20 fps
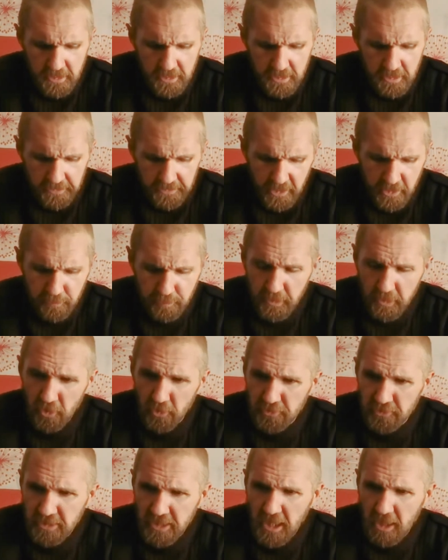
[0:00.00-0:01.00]
And that's because
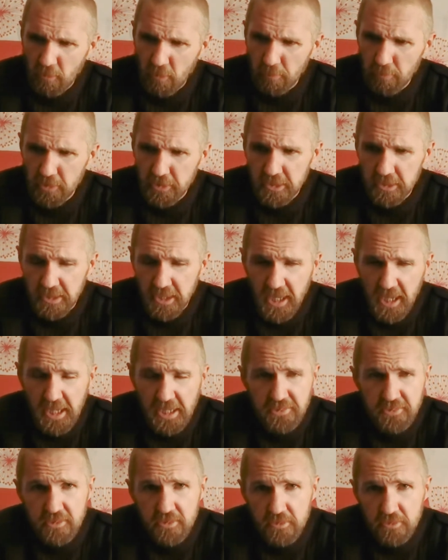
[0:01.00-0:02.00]
now I'm looking
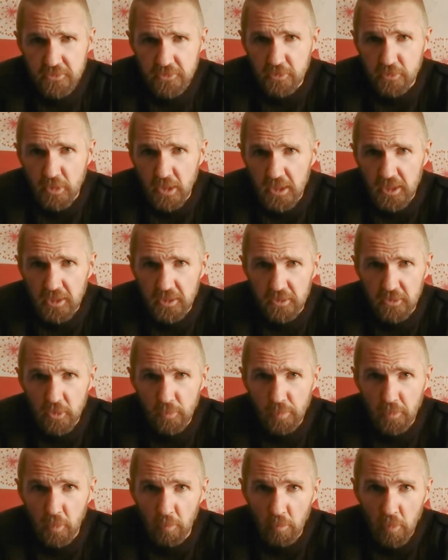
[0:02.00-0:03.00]
ahead to a
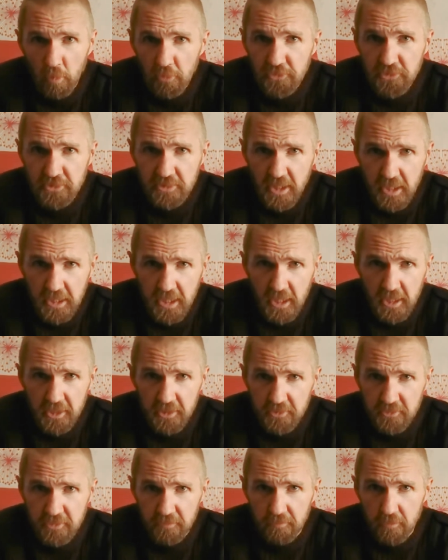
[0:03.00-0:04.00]
couple of multi-day hikes
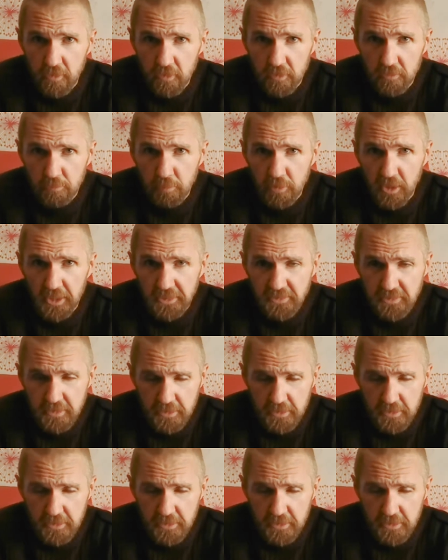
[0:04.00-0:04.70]
I've got planned.